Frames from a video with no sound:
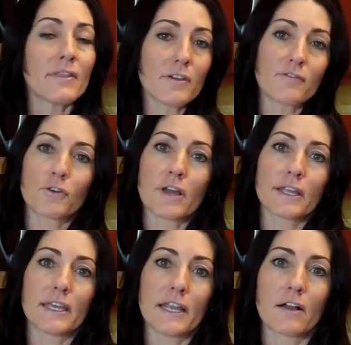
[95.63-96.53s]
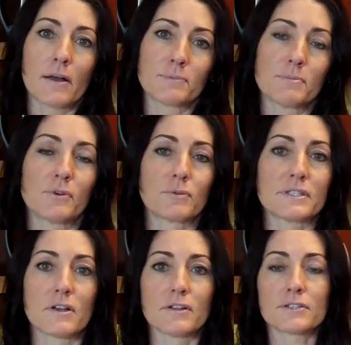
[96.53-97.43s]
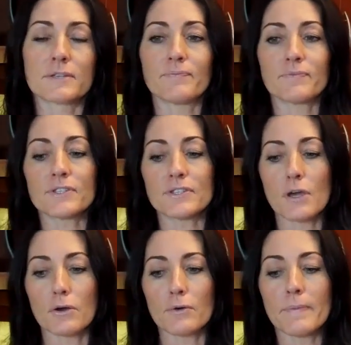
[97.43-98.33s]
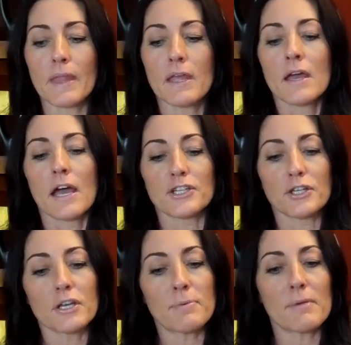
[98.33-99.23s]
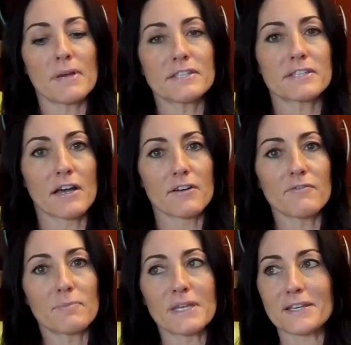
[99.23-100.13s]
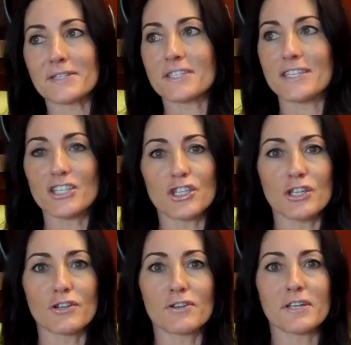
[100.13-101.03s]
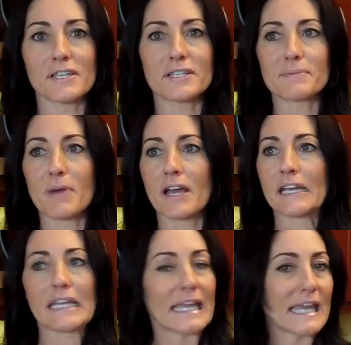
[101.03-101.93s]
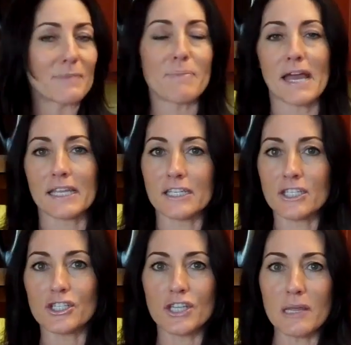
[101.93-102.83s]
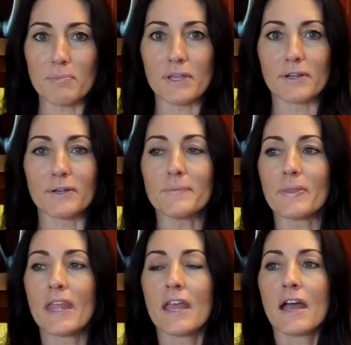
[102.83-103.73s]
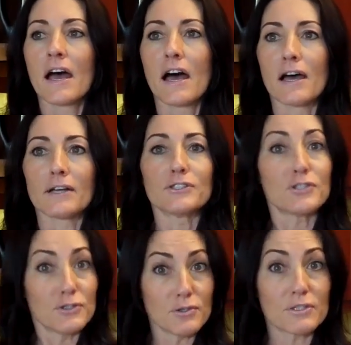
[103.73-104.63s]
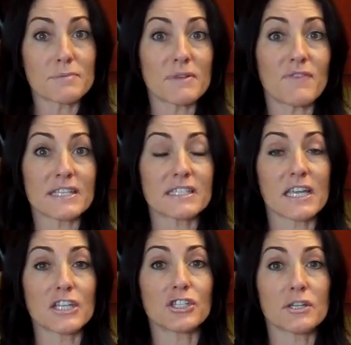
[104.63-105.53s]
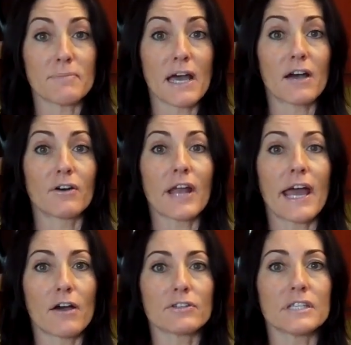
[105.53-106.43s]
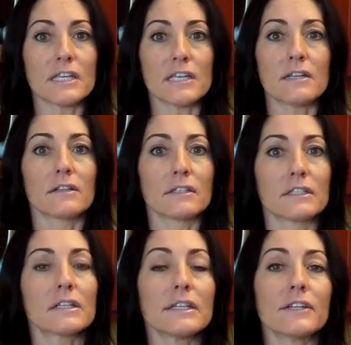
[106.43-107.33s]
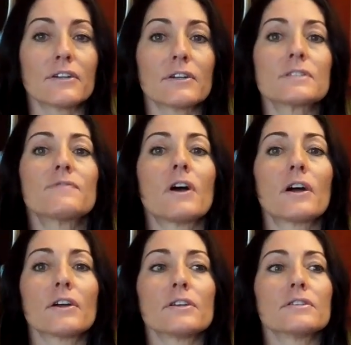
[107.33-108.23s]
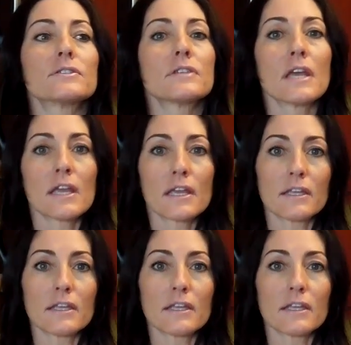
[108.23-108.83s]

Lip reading: and therefore not getting optimal results. So I took it upon myself, because this year is my get back into shape year, to do some investigation about how to eat a little cleaner as far as